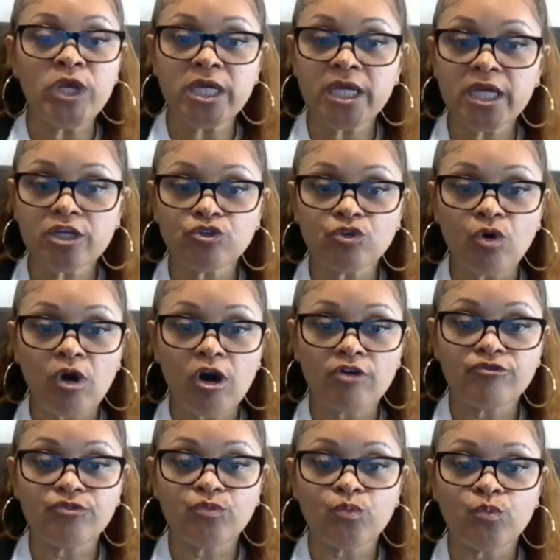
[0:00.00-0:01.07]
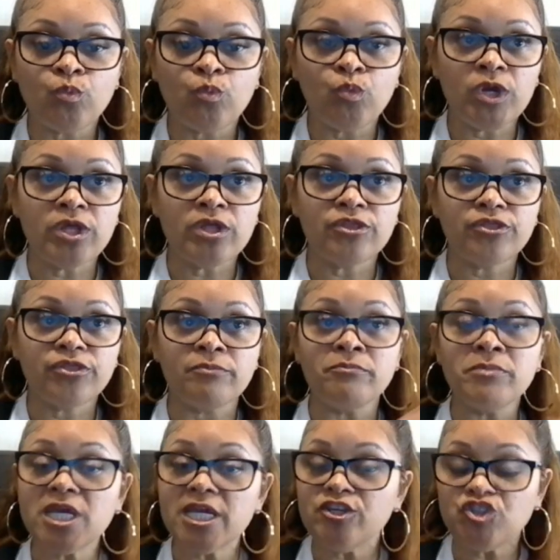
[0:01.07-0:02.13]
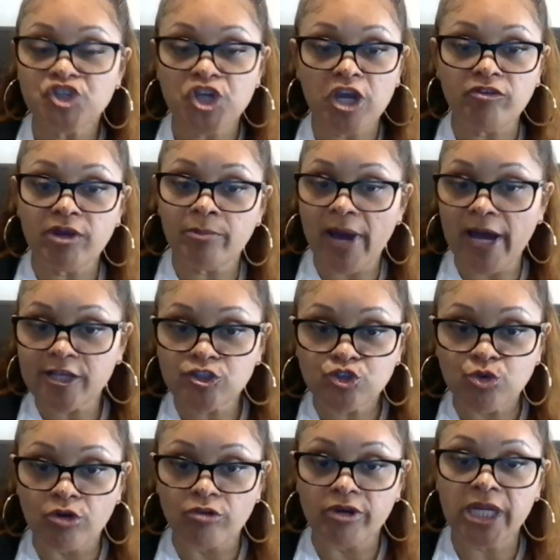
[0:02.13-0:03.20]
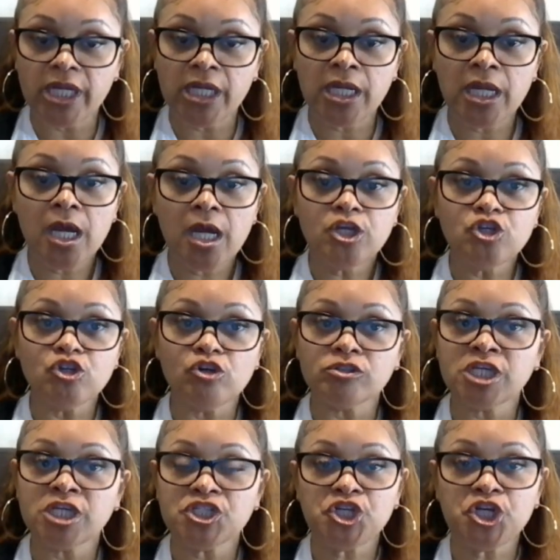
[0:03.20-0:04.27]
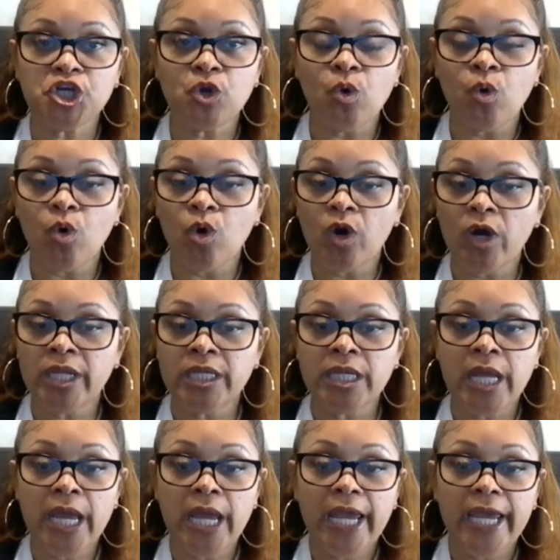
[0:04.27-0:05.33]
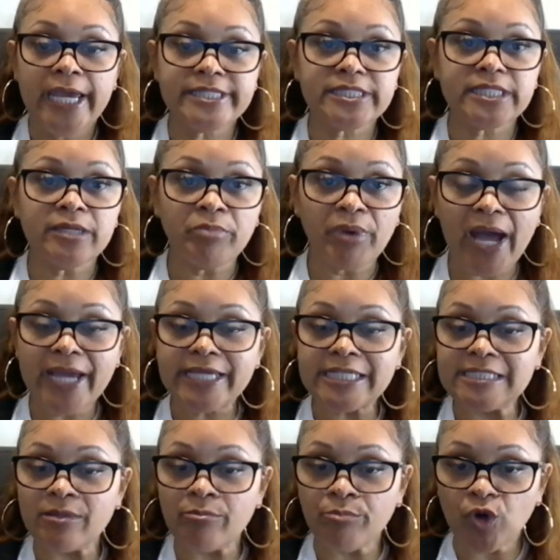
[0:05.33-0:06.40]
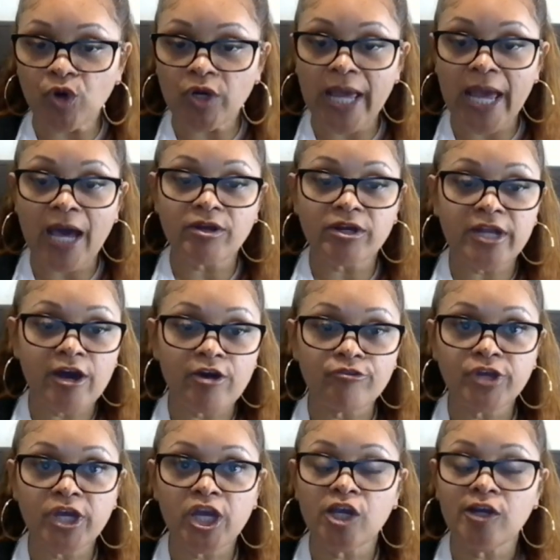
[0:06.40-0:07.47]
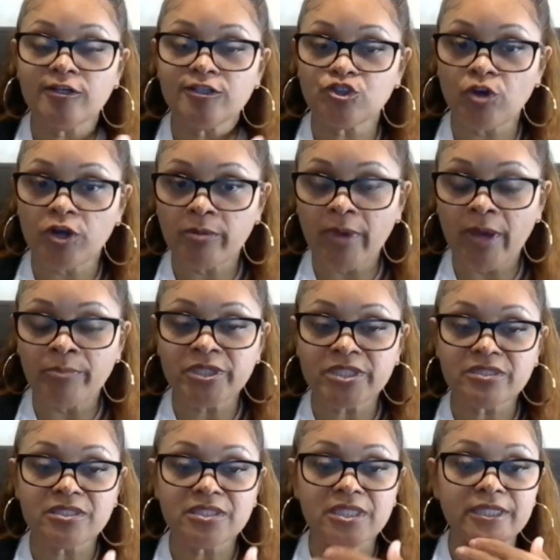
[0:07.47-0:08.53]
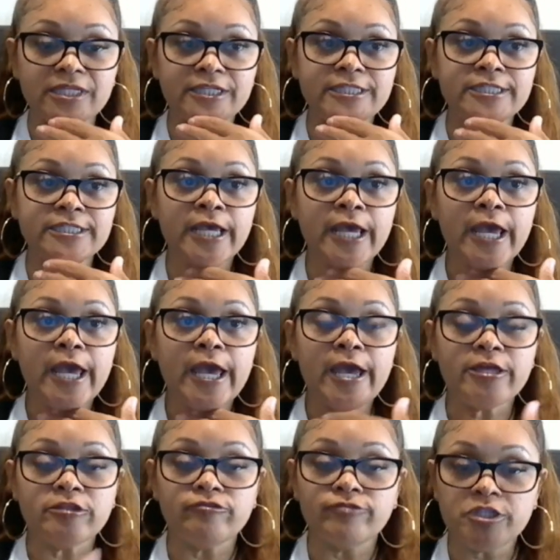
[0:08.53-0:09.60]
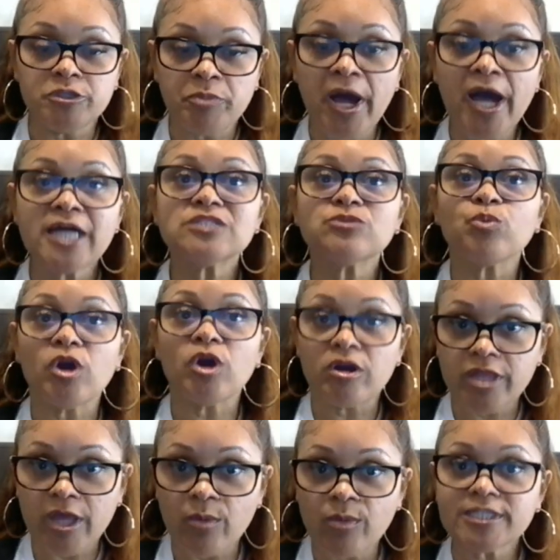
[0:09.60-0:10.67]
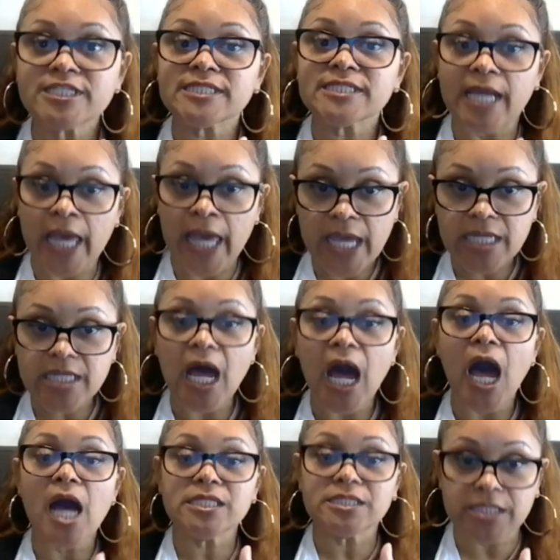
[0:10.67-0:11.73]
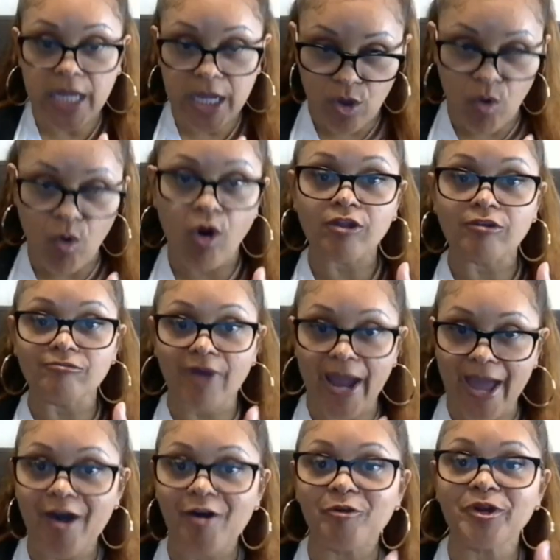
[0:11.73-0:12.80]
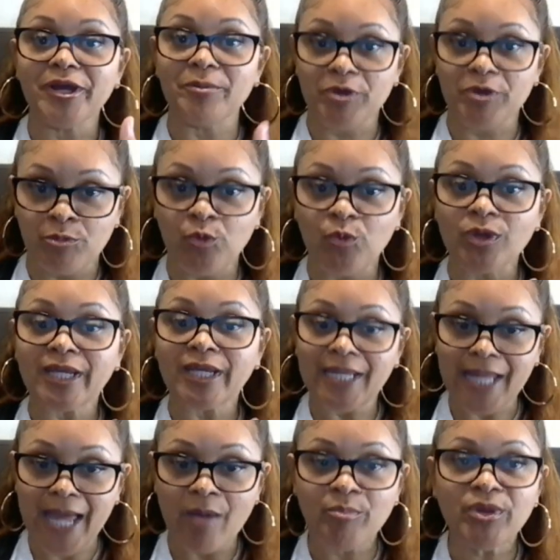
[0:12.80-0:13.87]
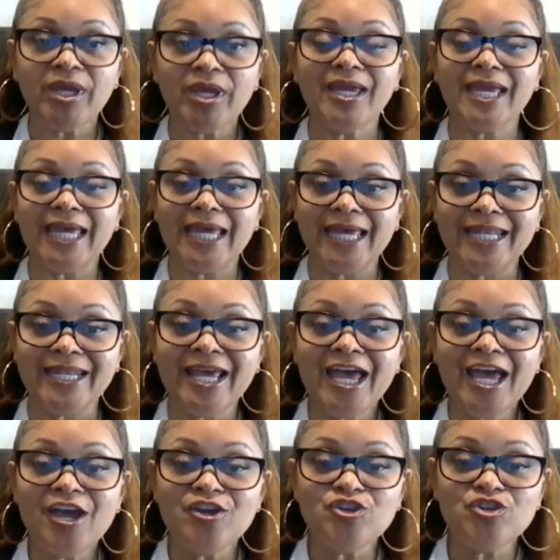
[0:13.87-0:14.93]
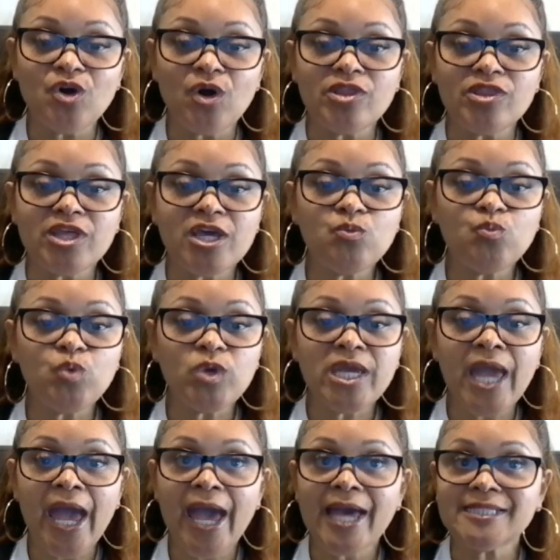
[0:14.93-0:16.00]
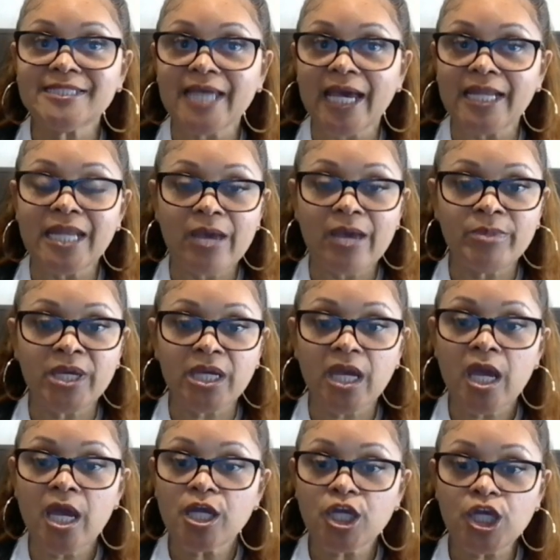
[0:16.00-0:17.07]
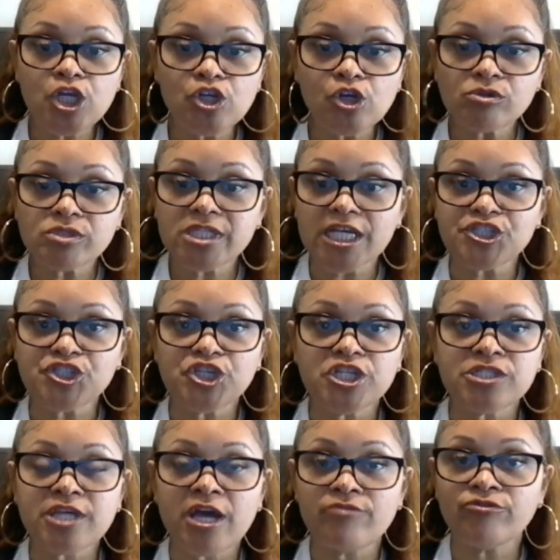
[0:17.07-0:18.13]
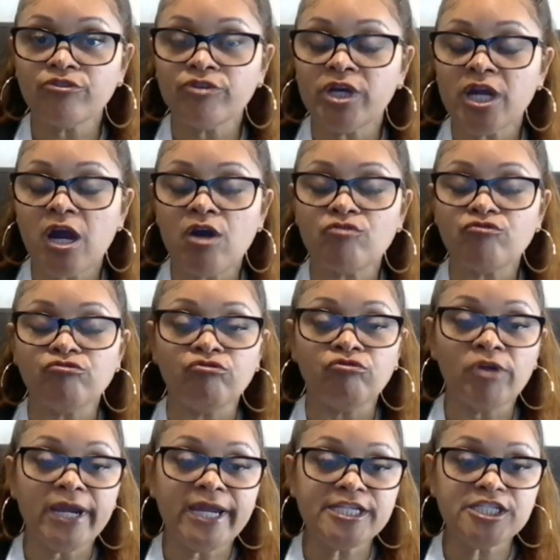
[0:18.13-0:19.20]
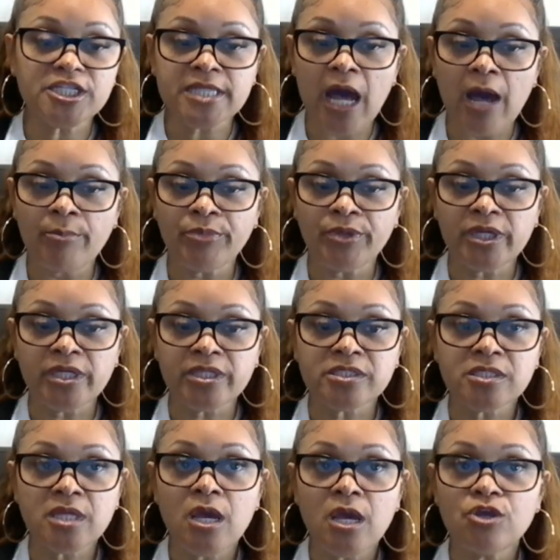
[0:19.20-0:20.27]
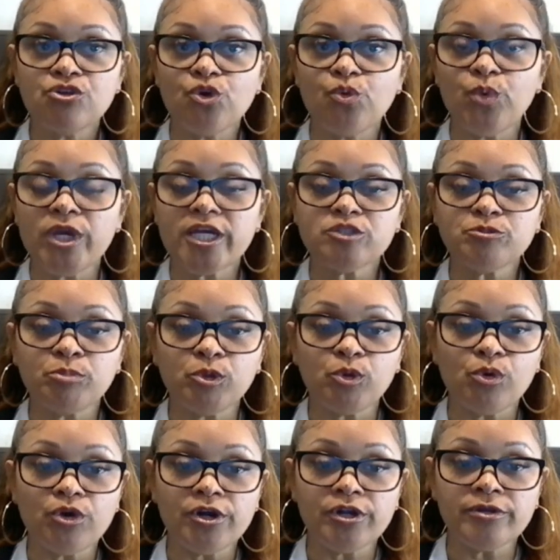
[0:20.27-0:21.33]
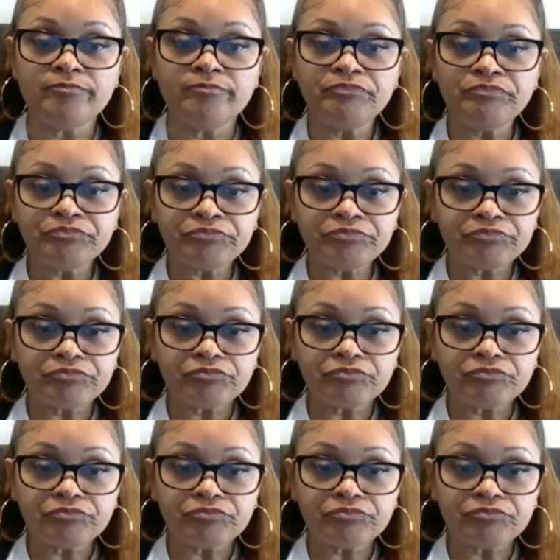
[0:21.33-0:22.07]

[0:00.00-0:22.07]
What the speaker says: We kicked off with me sharing my story, touching on handling bias and burnout in healthcare and starting my businesses. And the response were, they were just like head nods, like all around, and people were like clapping. And then we had dynamic keynote sessions covering a range of topics. We explored